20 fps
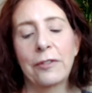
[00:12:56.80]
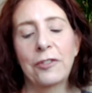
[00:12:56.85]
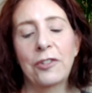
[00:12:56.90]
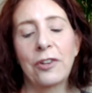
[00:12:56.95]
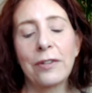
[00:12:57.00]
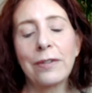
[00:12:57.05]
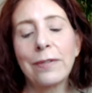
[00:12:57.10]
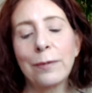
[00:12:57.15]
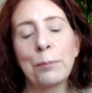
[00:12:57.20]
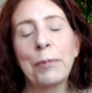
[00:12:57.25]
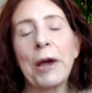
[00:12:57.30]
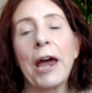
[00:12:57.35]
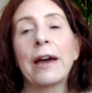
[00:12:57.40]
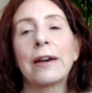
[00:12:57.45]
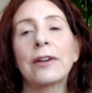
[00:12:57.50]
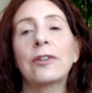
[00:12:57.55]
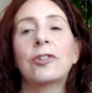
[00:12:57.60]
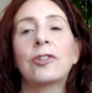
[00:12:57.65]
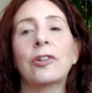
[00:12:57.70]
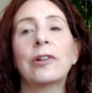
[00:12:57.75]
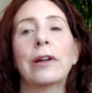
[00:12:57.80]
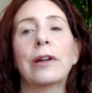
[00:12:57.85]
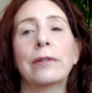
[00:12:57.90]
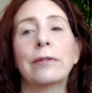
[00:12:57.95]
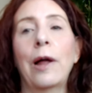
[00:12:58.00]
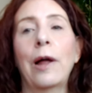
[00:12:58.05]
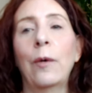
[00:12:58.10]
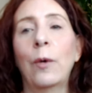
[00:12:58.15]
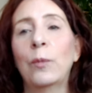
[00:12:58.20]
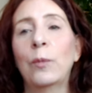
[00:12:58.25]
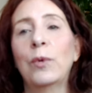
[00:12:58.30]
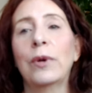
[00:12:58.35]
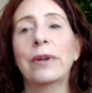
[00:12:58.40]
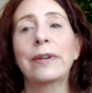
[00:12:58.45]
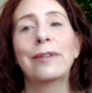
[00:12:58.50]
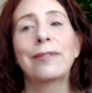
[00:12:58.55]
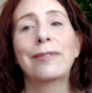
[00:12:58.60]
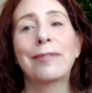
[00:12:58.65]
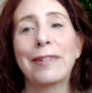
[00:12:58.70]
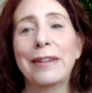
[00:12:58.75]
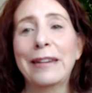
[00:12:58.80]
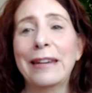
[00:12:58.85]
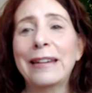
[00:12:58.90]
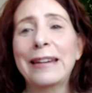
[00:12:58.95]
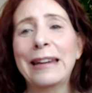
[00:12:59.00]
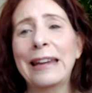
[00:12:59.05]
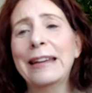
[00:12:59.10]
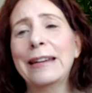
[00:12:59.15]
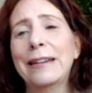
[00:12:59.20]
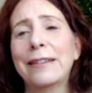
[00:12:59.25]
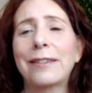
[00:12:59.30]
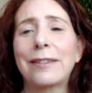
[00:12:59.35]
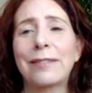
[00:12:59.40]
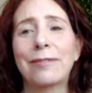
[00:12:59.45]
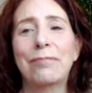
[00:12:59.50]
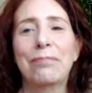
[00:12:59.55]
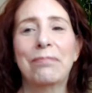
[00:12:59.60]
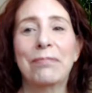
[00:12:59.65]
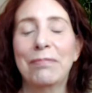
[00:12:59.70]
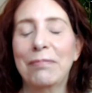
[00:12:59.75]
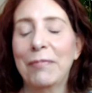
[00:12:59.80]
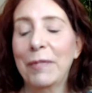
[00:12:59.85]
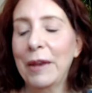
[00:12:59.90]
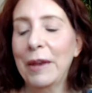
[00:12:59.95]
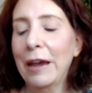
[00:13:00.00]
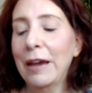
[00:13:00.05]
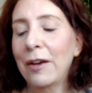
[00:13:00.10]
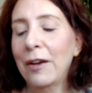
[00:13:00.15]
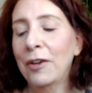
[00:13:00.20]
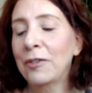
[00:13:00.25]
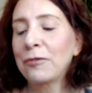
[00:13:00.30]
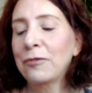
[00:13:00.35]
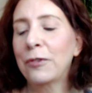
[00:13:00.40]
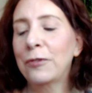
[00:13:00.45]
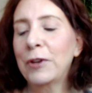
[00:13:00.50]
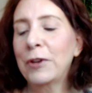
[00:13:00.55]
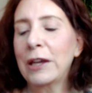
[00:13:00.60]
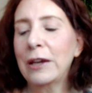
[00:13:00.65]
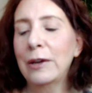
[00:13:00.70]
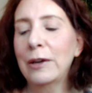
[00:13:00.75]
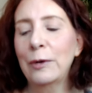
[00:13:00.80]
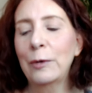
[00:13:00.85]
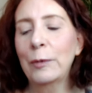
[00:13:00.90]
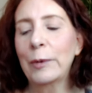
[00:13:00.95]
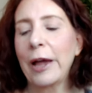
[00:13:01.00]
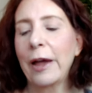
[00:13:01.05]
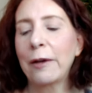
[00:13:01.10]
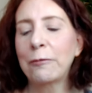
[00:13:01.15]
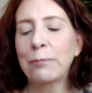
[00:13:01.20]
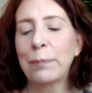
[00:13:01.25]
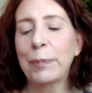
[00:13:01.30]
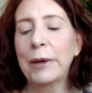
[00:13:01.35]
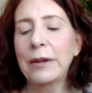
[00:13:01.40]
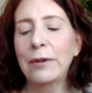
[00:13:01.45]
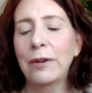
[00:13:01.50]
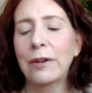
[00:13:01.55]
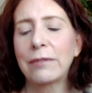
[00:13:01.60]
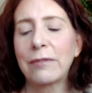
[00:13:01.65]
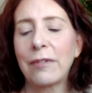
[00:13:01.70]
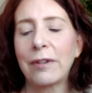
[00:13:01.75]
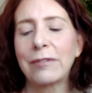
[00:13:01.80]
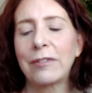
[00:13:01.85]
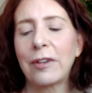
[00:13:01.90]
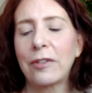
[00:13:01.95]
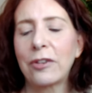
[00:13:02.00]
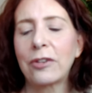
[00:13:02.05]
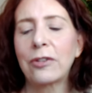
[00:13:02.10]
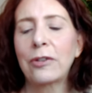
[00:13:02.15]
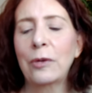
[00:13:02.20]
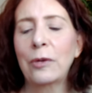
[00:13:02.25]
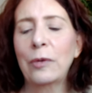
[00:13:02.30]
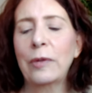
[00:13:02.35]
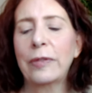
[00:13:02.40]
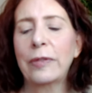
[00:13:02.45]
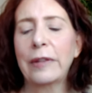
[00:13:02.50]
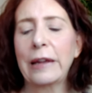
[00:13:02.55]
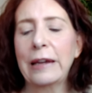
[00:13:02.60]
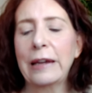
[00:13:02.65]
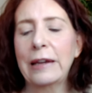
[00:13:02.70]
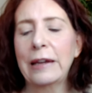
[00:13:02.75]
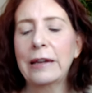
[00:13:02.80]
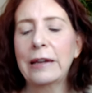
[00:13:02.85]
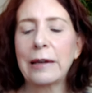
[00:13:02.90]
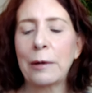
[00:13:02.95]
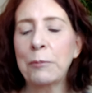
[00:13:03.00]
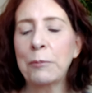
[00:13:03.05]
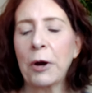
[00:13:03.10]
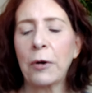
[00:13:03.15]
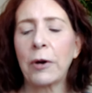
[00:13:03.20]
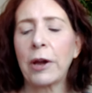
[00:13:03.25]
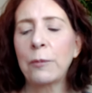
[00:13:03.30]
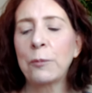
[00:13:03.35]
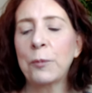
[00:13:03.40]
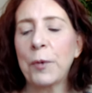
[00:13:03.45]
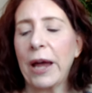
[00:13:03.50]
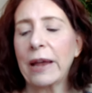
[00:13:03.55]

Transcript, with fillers: just the packaging alone, you need, if you have been to the American